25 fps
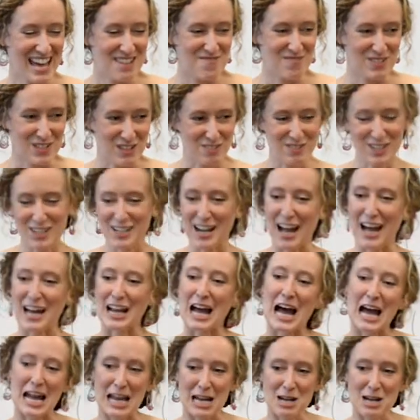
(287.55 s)
Believe it or not,
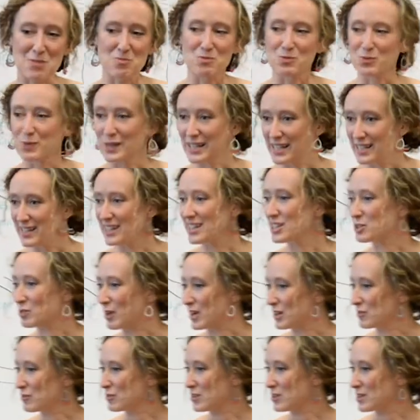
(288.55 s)
I am really
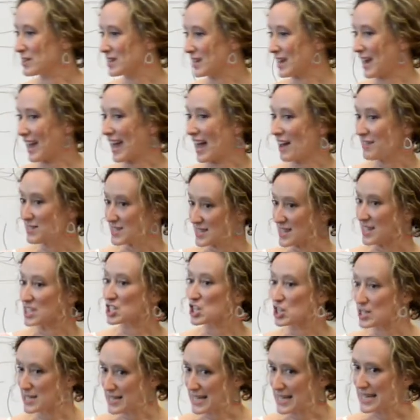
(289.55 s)
grateful that I have such
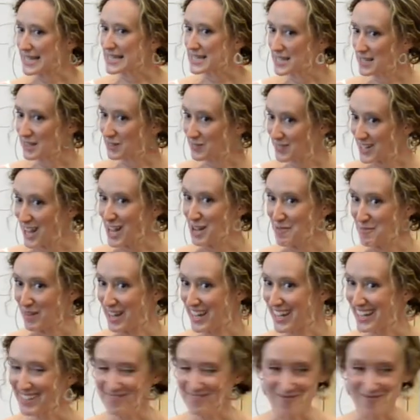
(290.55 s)
a sensitive tummy.